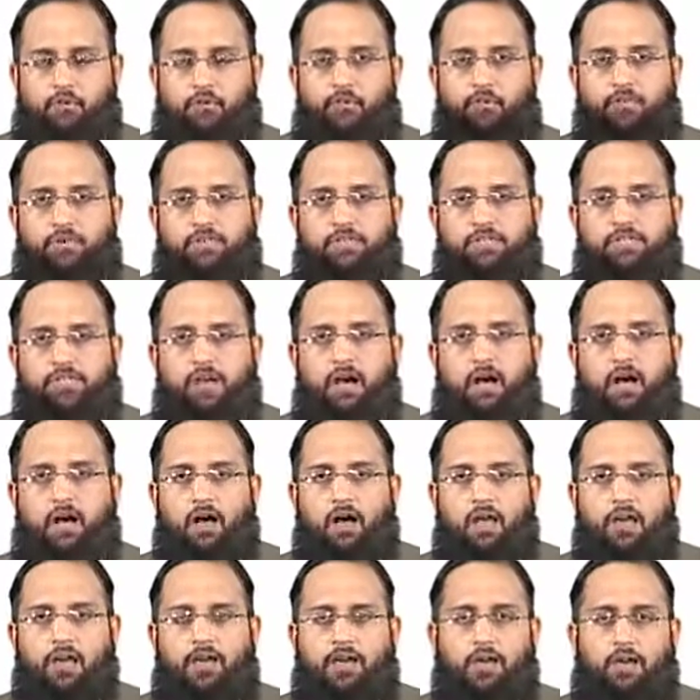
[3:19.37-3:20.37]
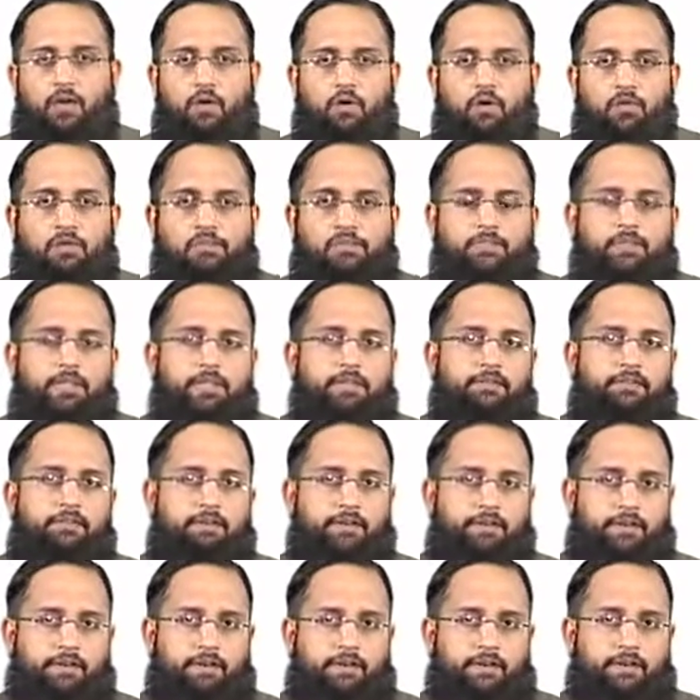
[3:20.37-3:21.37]
which are closely
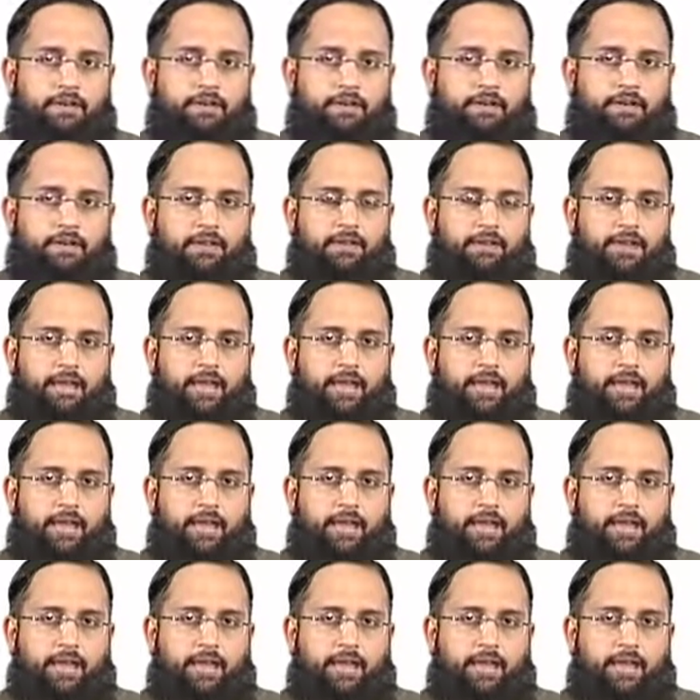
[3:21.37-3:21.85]
related